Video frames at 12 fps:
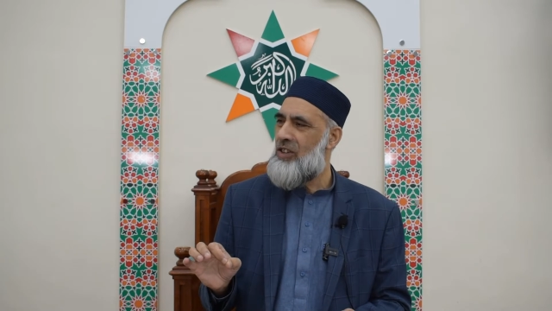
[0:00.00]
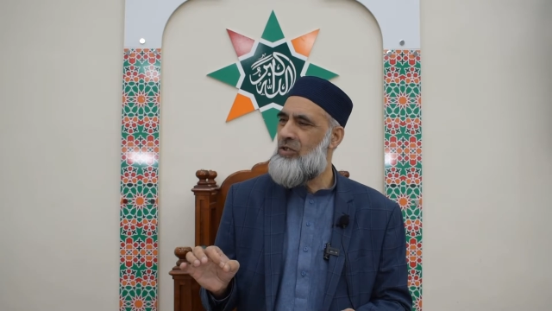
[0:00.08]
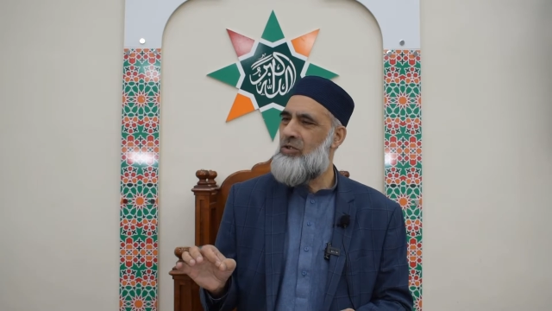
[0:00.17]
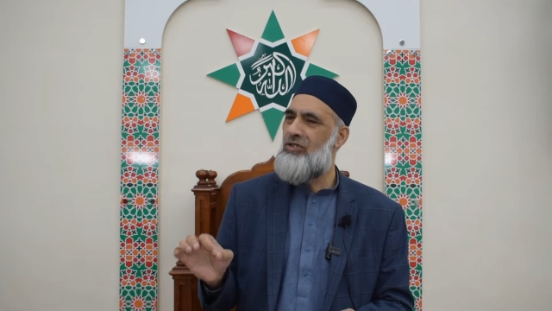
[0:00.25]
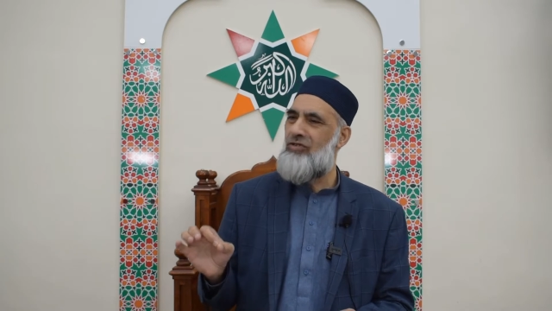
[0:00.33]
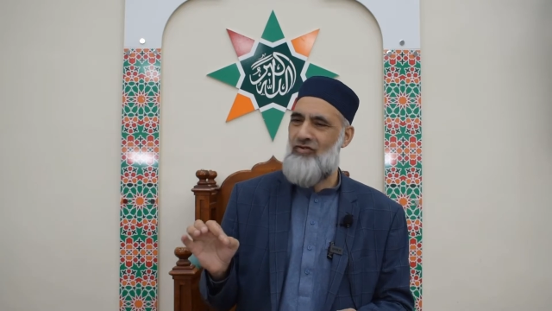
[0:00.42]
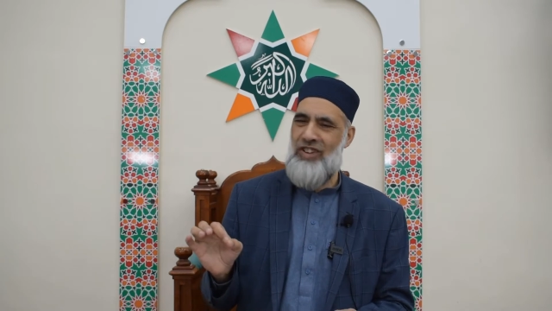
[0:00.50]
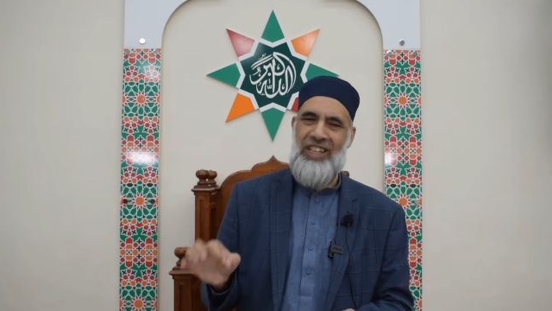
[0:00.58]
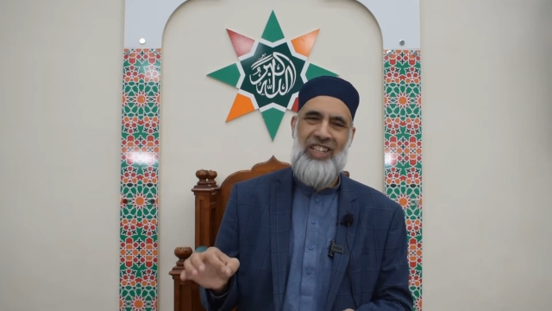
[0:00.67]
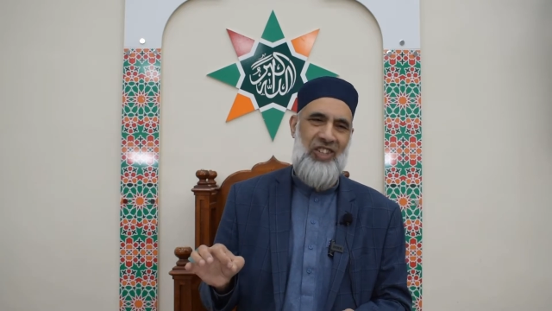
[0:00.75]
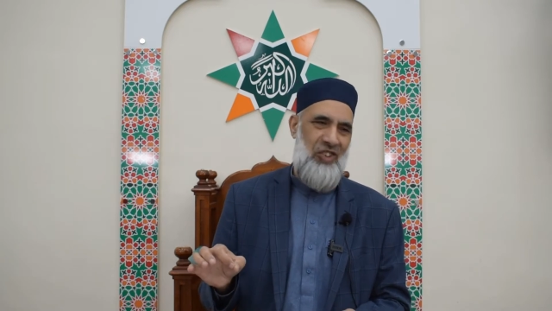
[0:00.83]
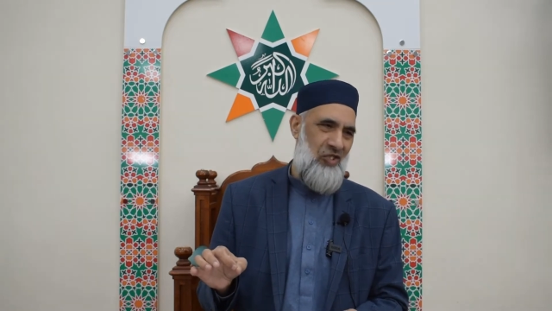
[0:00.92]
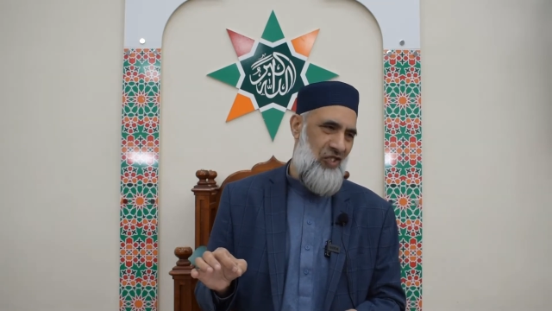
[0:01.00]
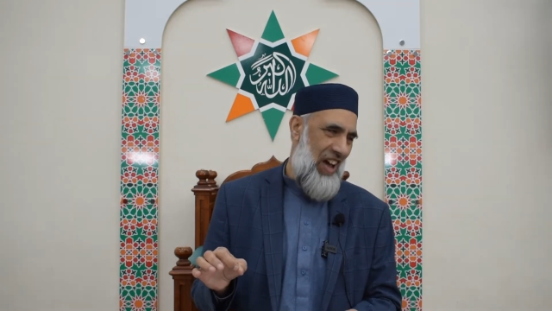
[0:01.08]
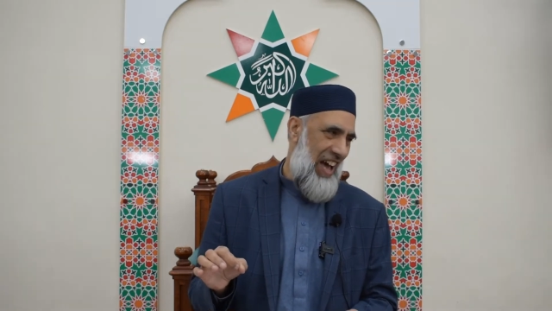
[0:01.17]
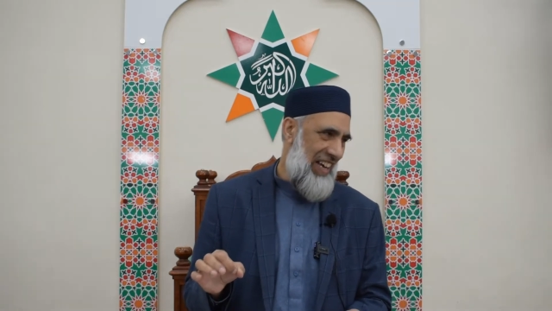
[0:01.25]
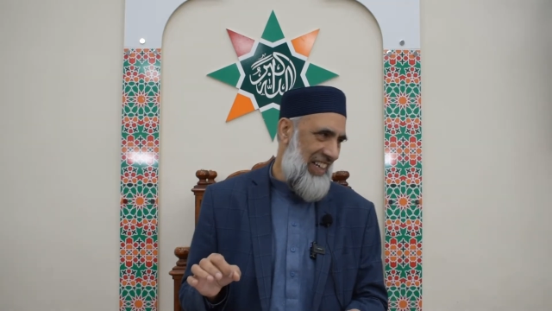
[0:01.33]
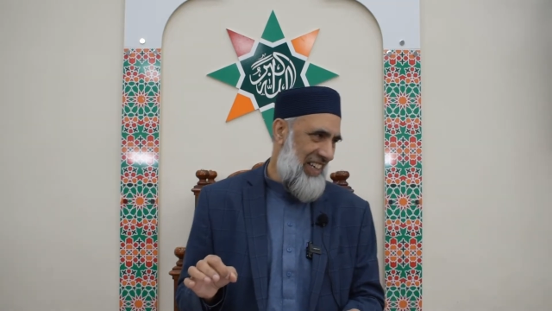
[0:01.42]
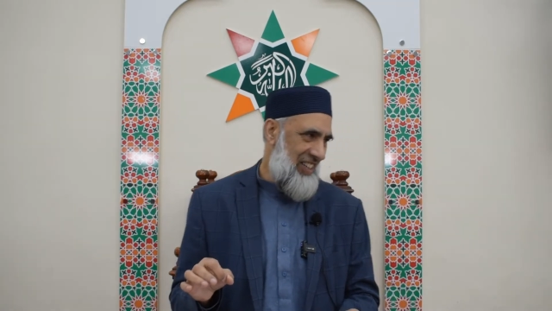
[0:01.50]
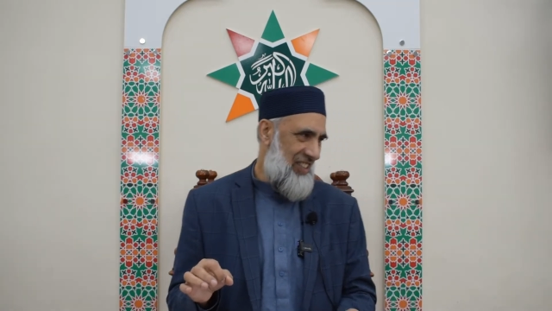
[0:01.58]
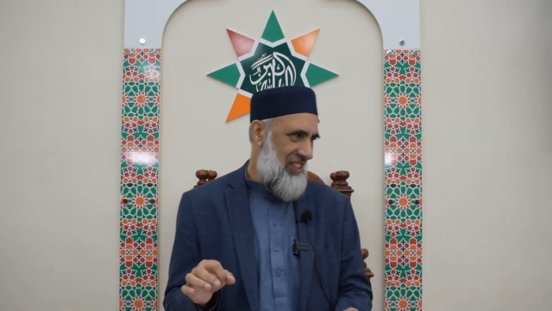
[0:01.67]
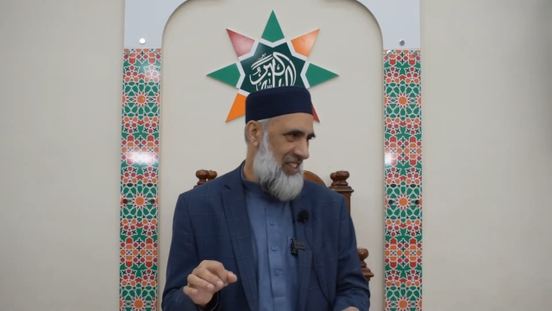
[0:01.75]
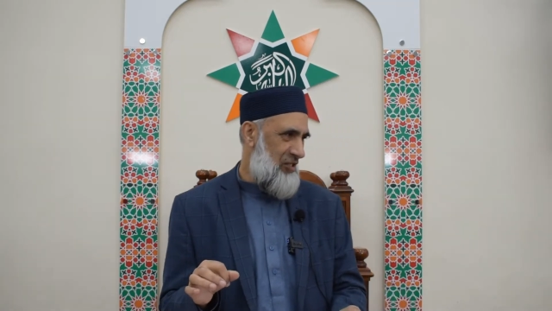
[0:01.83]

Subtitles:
You drink your anger.